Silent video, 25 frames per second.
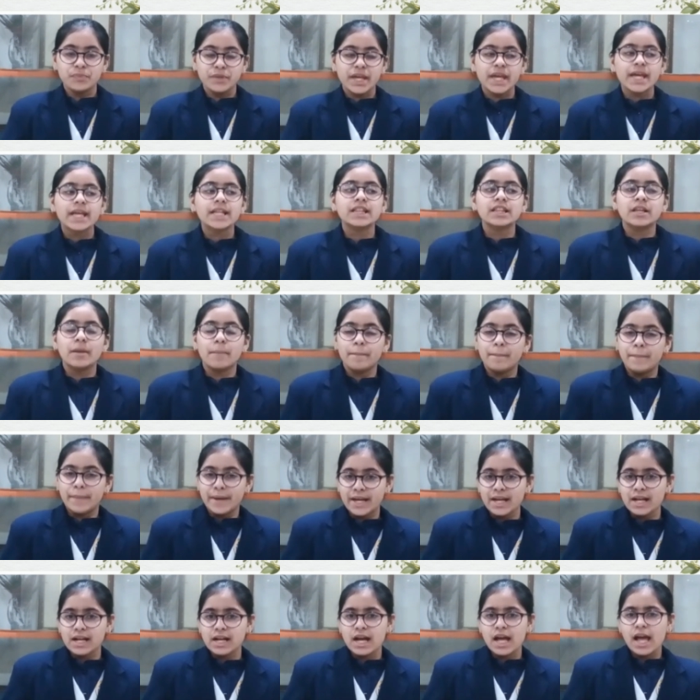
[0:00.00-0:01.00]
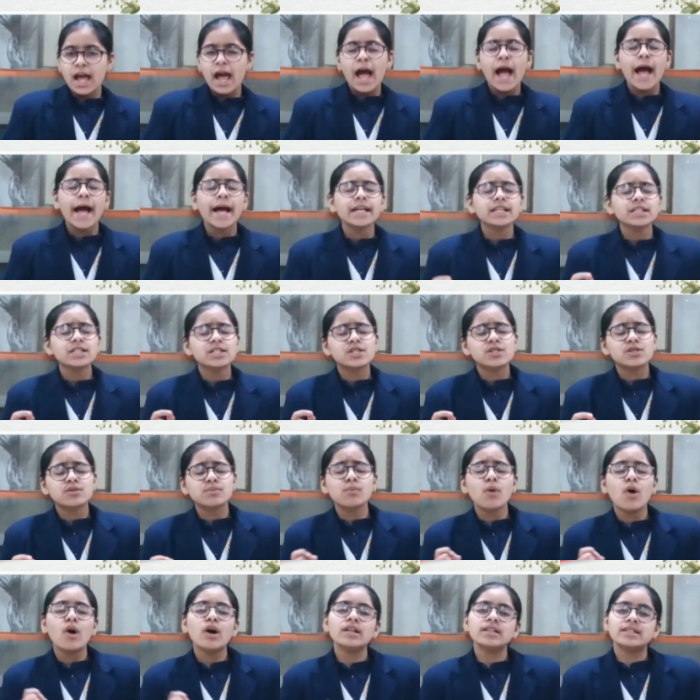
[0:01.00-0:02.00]
in the big and
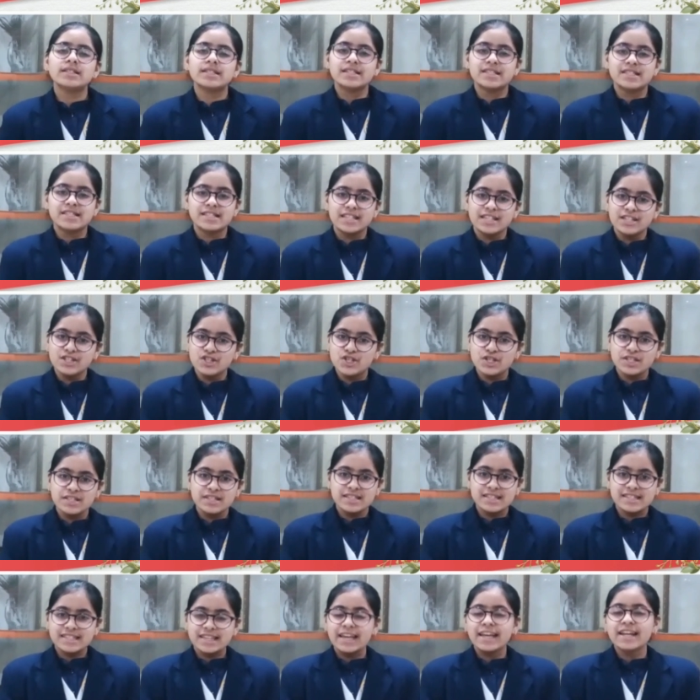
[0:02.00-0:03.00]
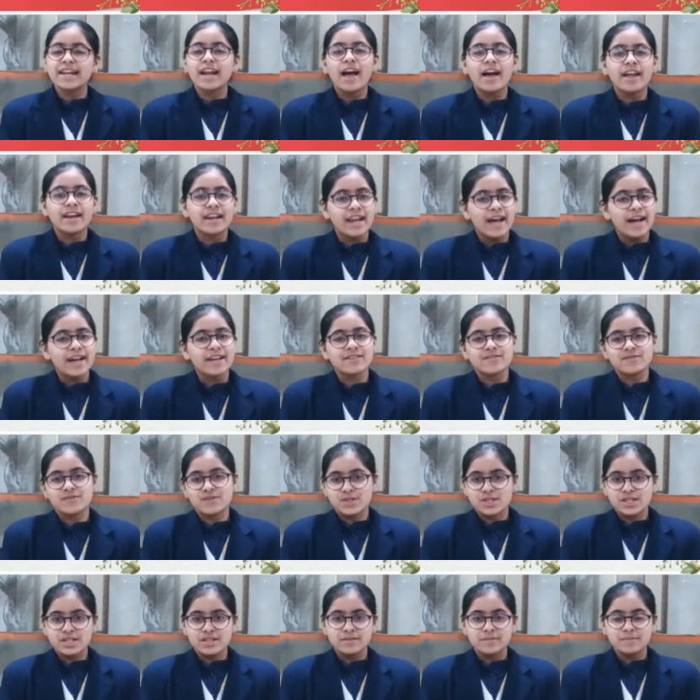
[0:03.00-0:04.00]
small decisions in our
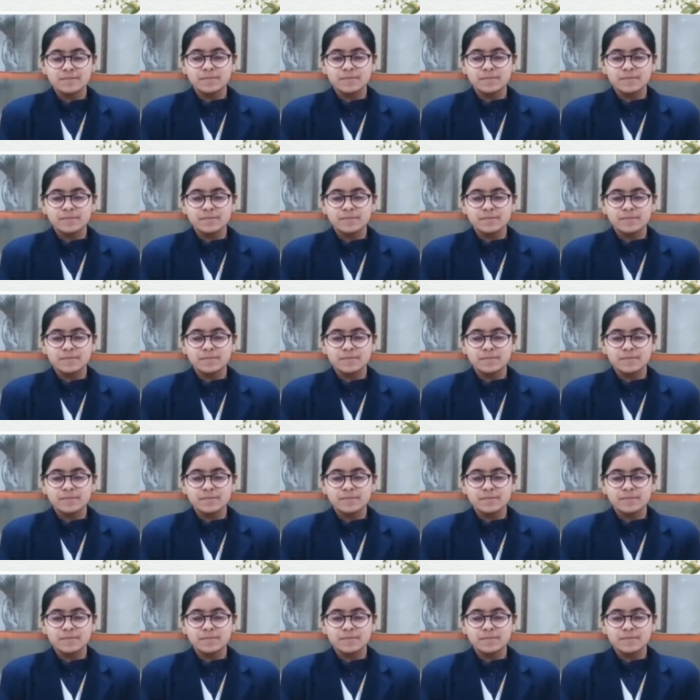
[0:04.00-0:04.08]
lives.